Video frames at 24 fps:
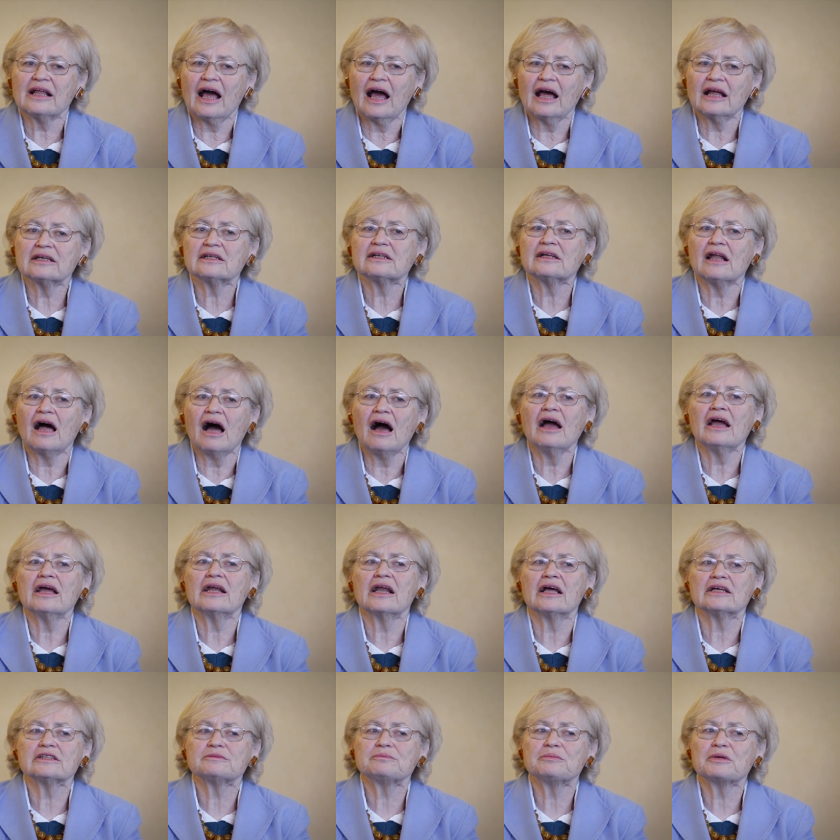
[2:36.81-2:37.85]
that
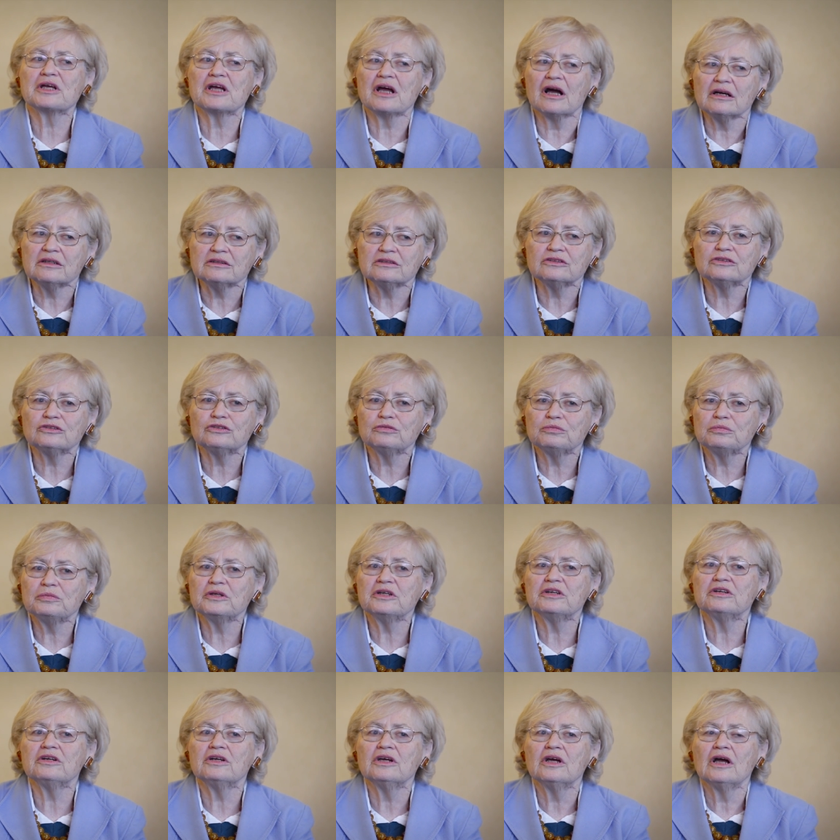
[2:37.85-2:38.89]
line has begun to
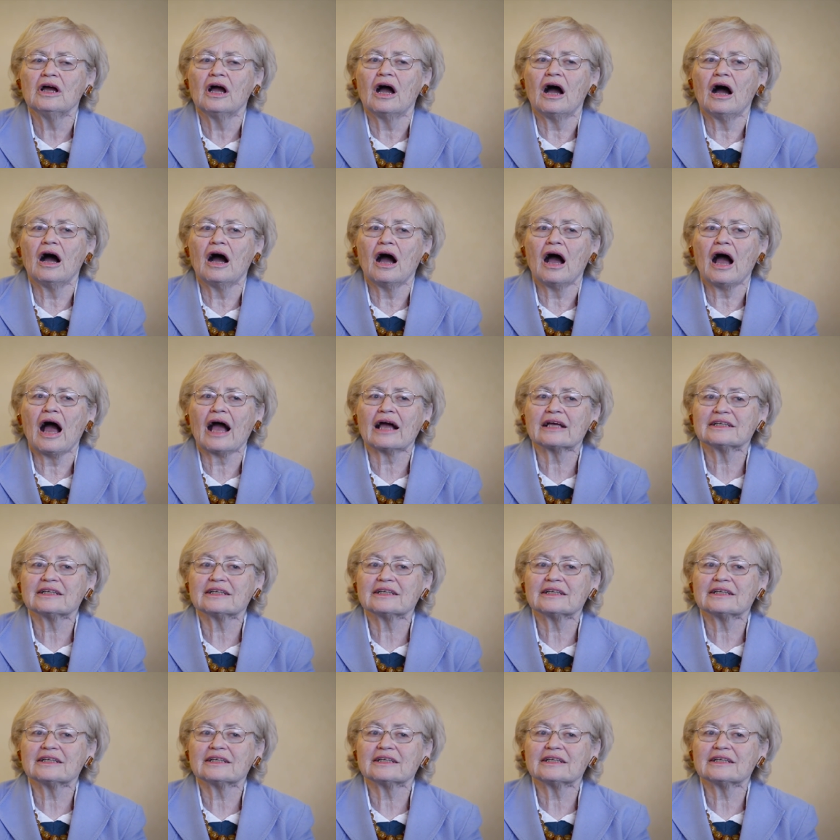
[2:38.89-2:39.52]
be uh,